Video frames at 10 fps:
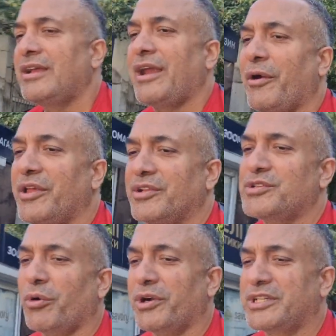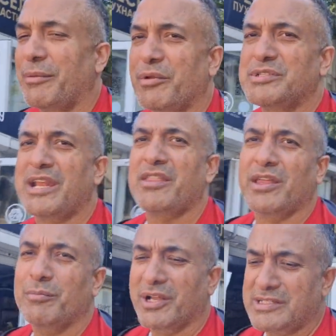carry the torch. I mean, it was
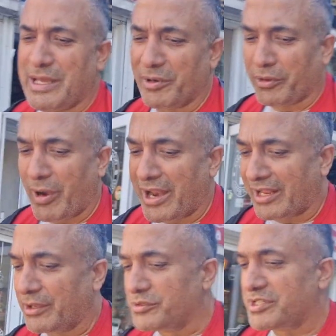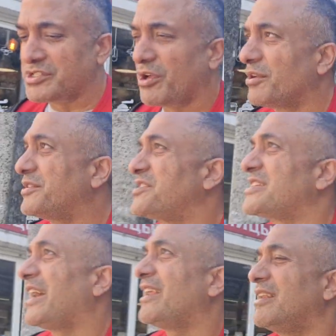anything but democratic. It was just all
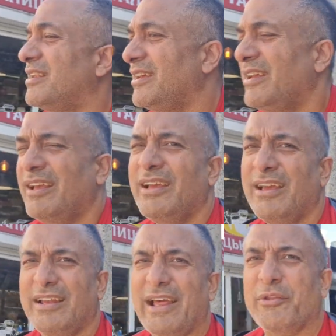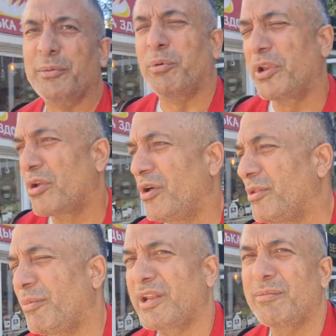decided. And now they're putting all
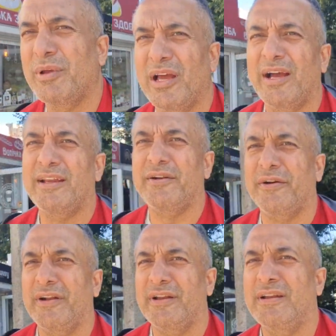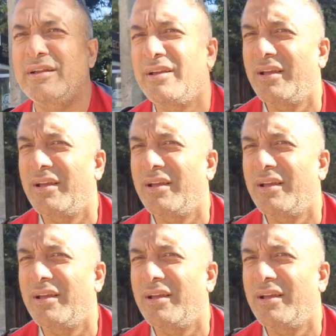the money behind her. And,